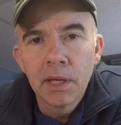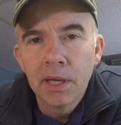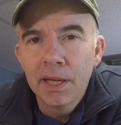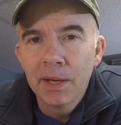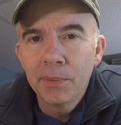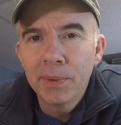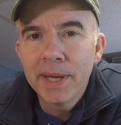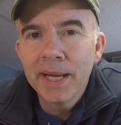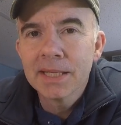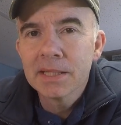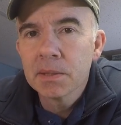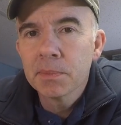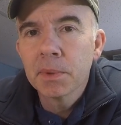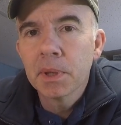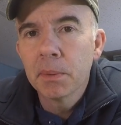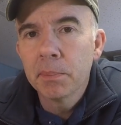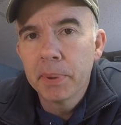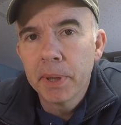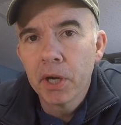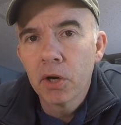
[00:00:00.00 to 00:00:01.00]
And we got some
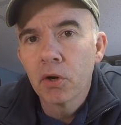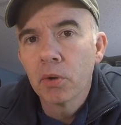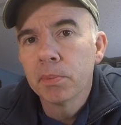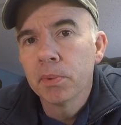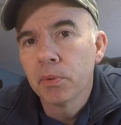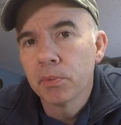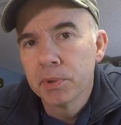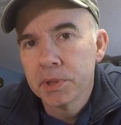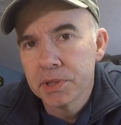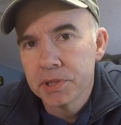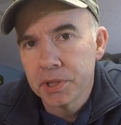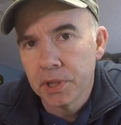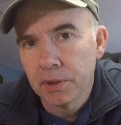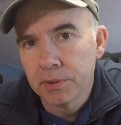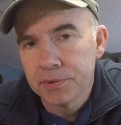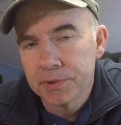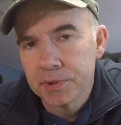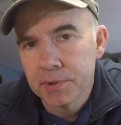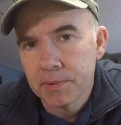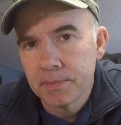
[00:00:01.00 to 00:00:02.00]
comparable
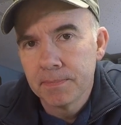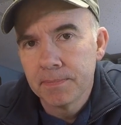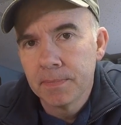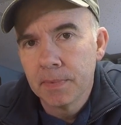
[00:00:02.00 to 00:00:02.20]
results.